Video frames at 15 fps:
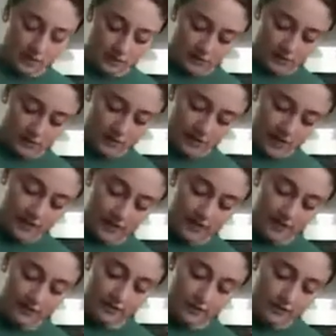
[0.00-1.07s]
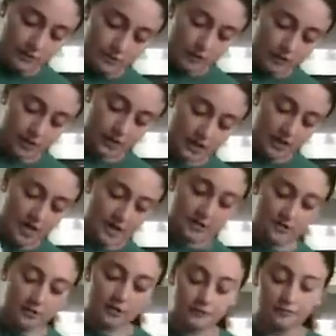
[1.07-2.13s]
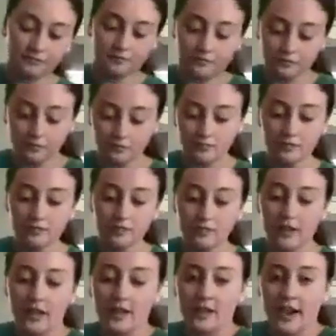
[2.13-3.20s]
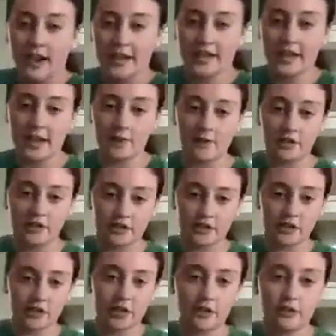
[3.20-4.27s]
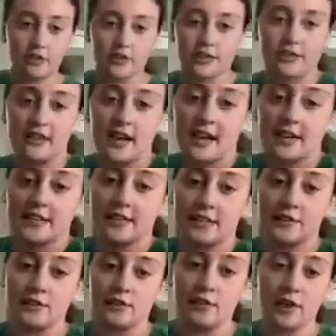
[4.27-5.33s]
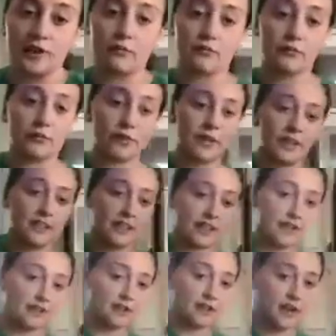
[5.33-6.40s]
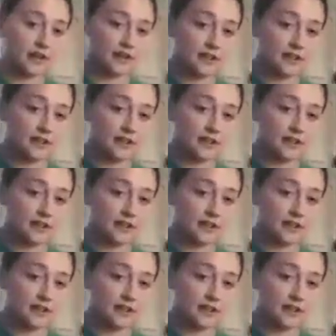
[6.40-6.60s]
Just gotta get this pushed down. I can't wait to show you this, guys. It's looking really good.